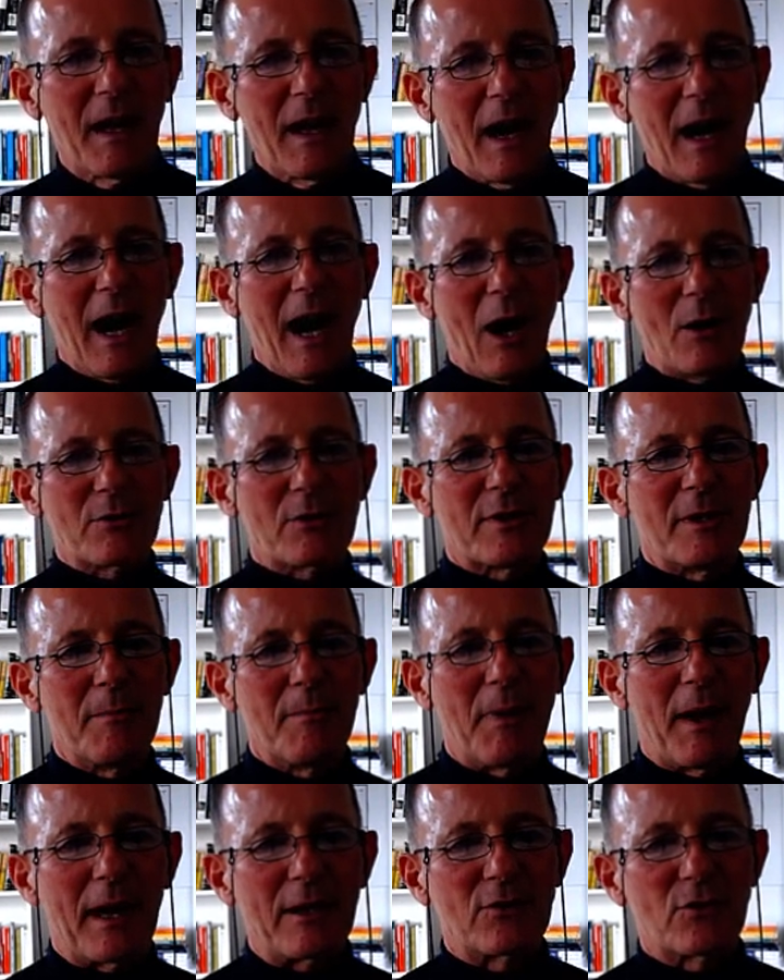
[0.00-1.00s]
How does it
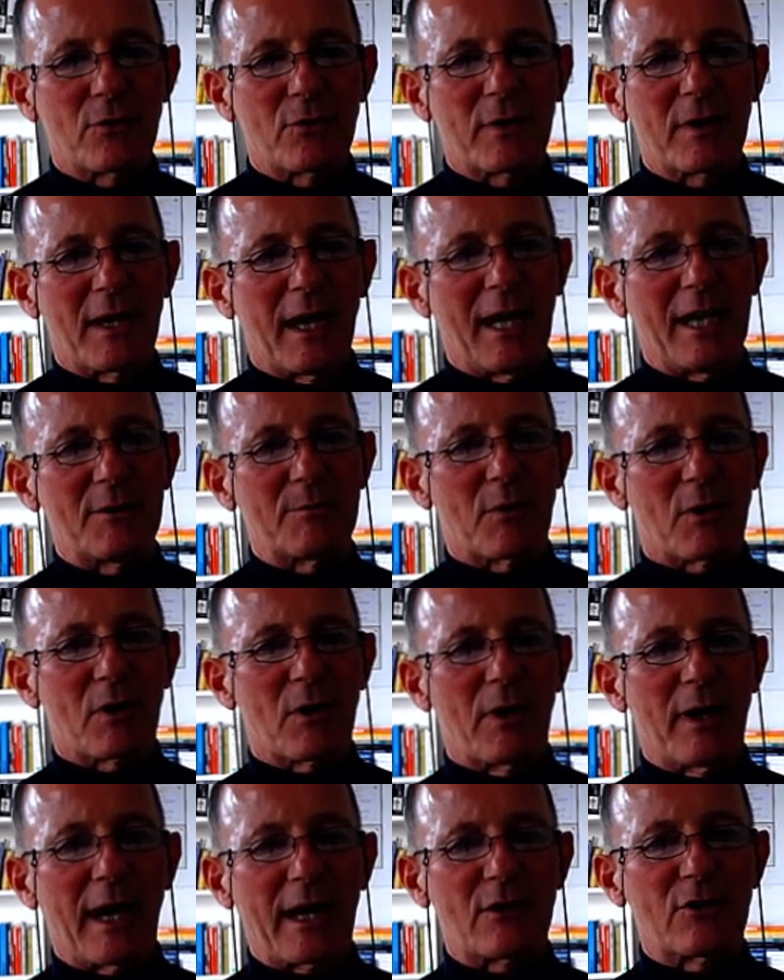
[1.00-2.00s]
impact your engagement or
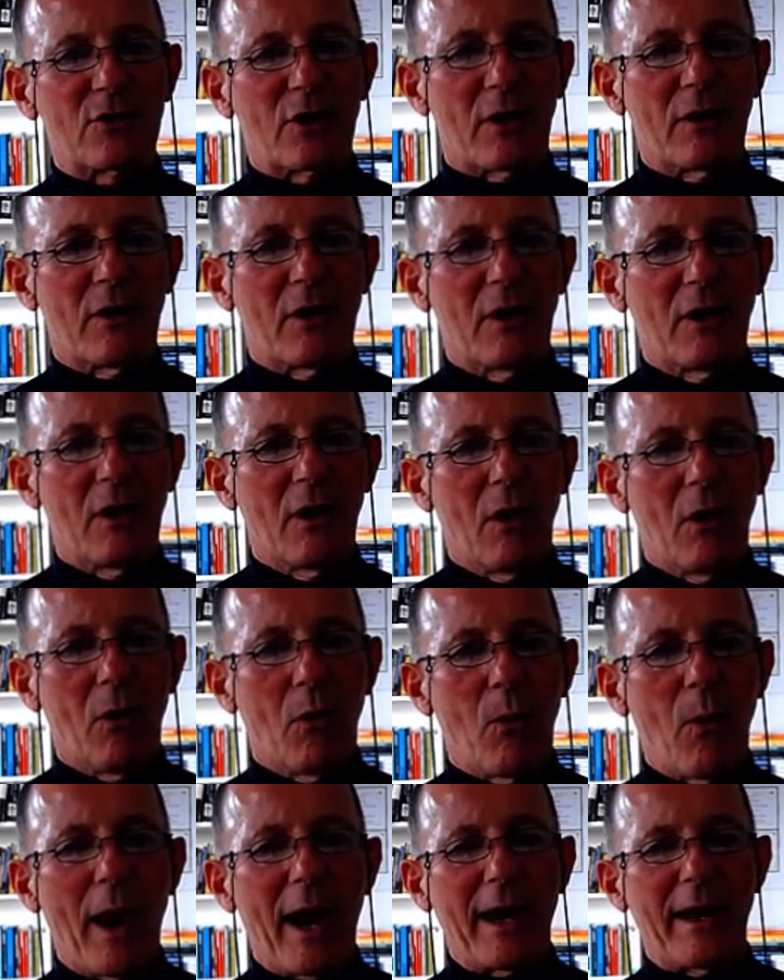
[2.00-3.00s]
connection
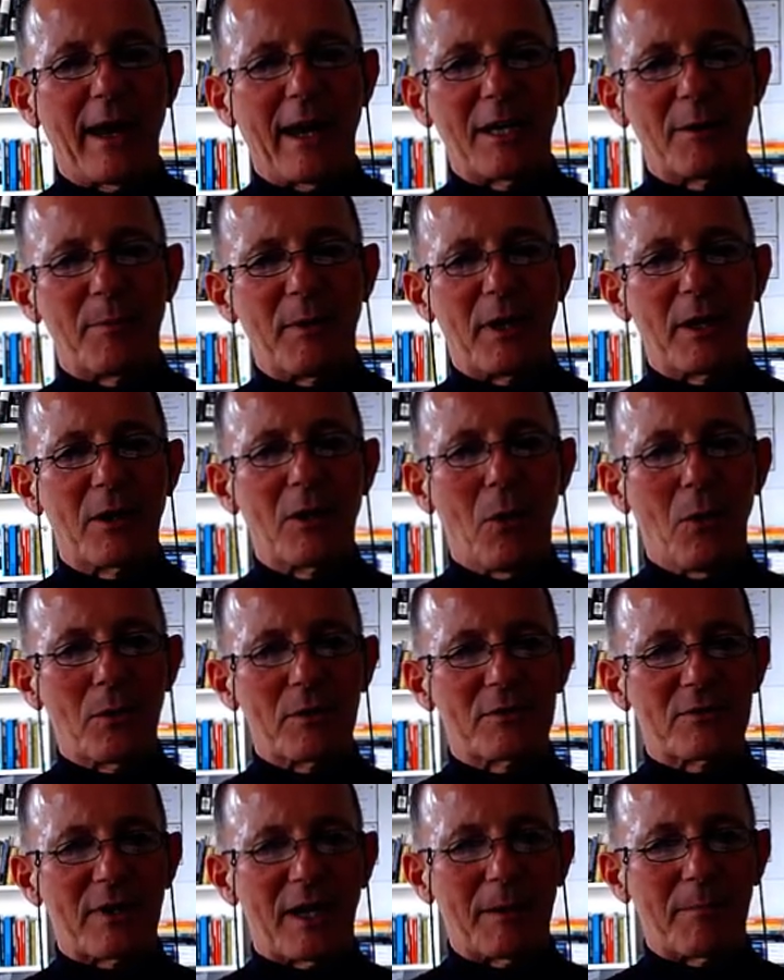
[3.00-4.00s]
when? And you put in a goal
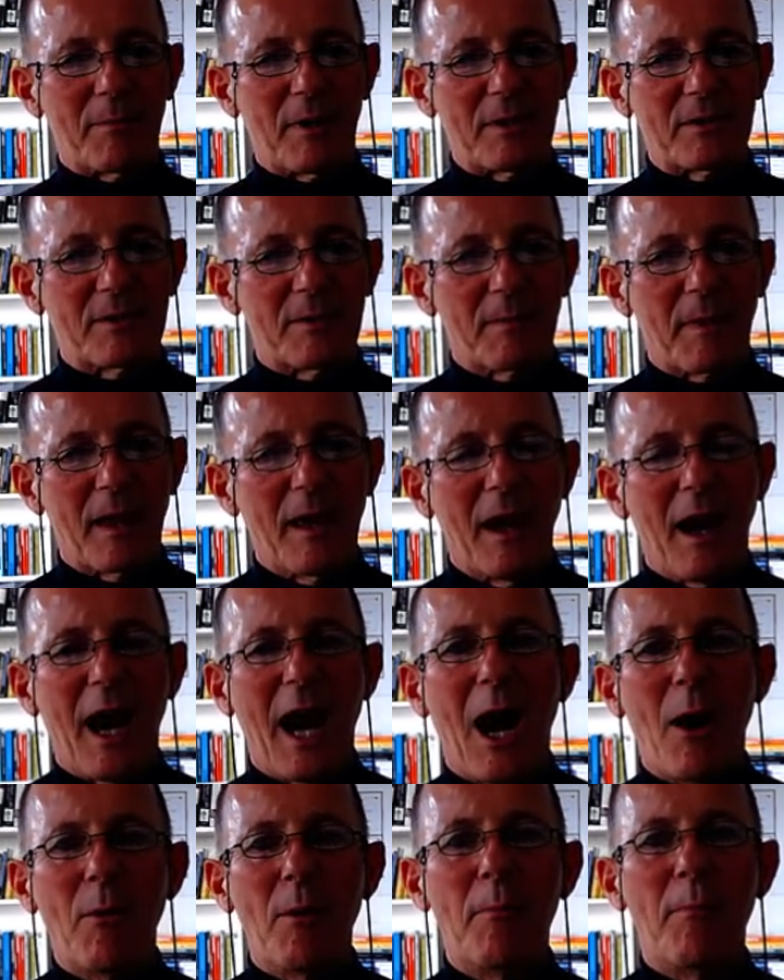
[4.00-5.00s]
statement.
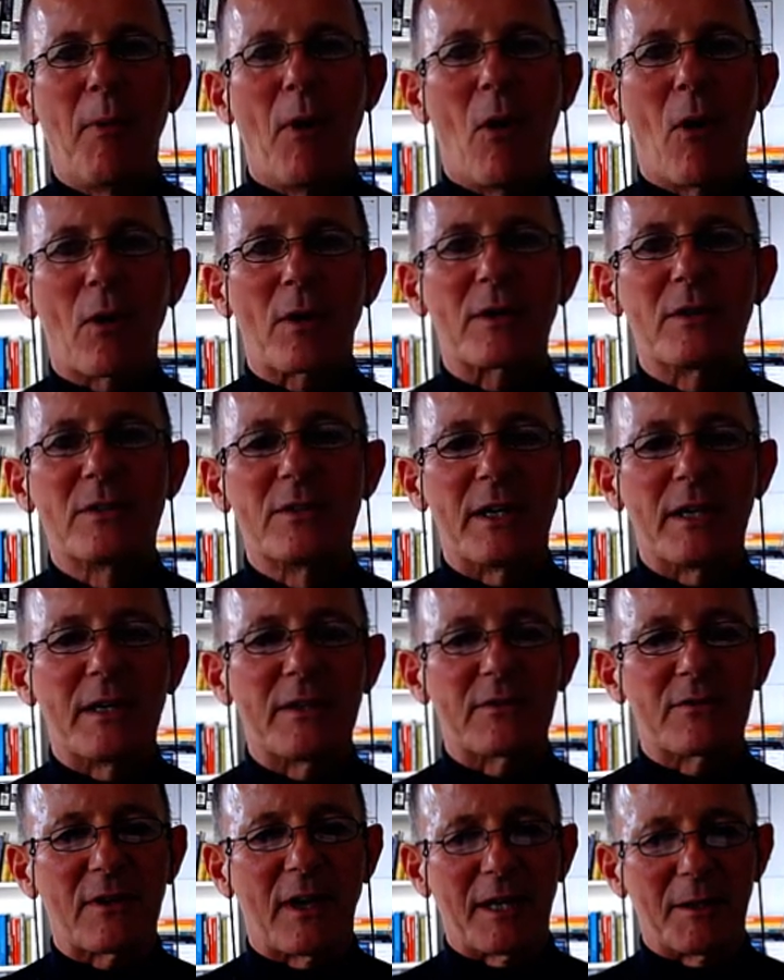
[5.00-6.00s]
How important
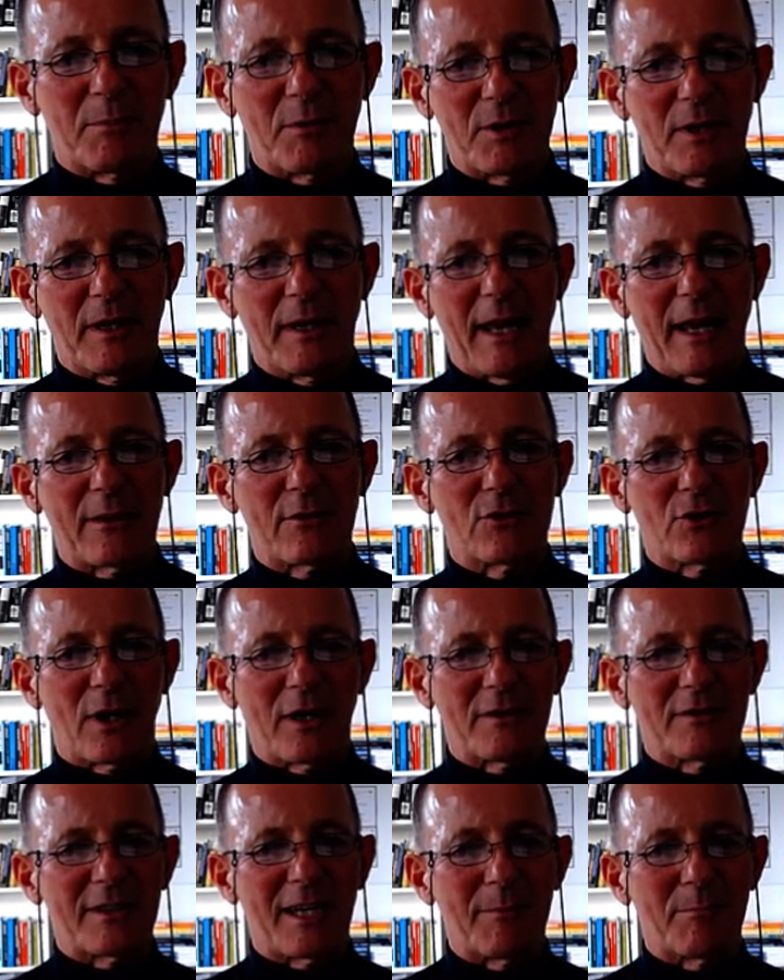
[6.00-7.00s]
is, and you put in an
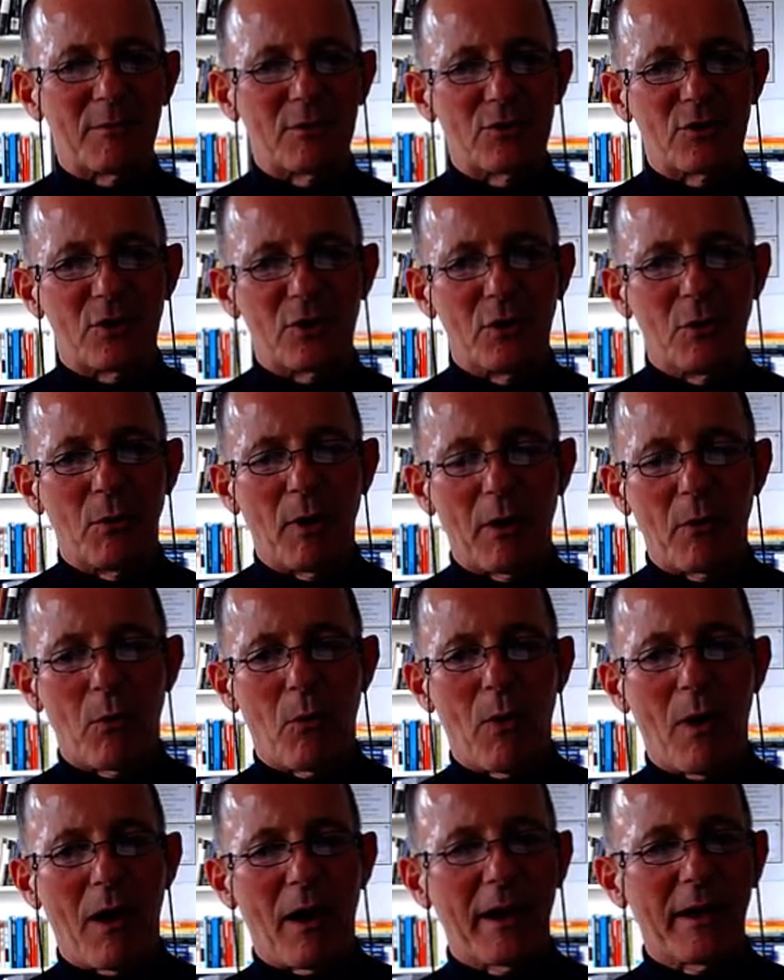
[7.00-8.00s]
energized statement, to you and
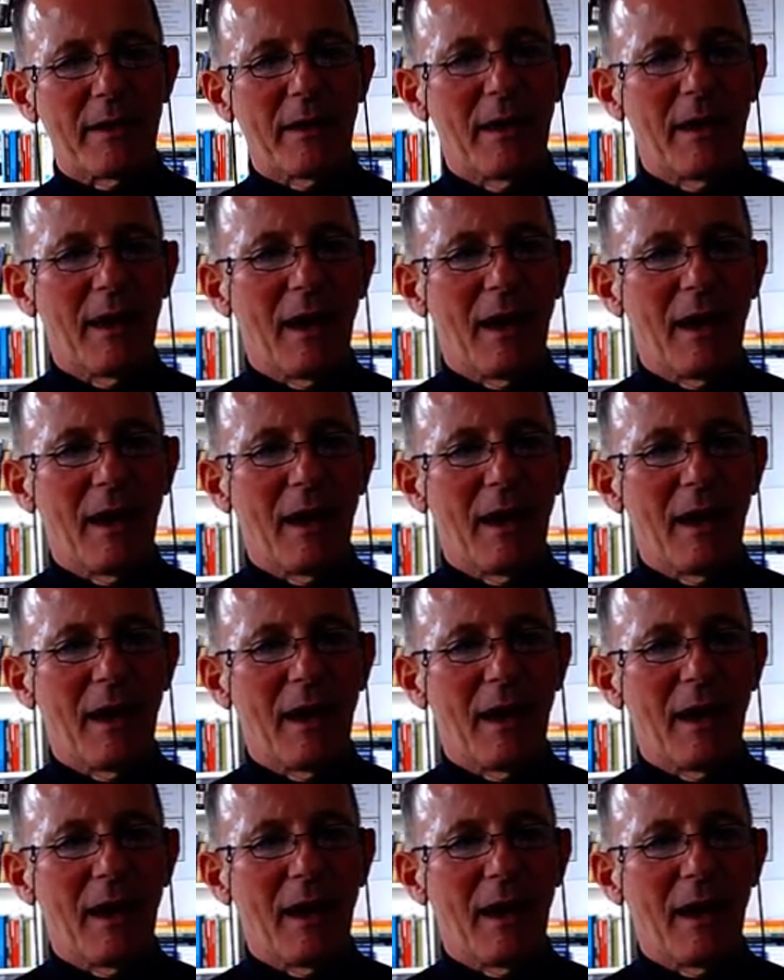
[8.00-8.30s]
why?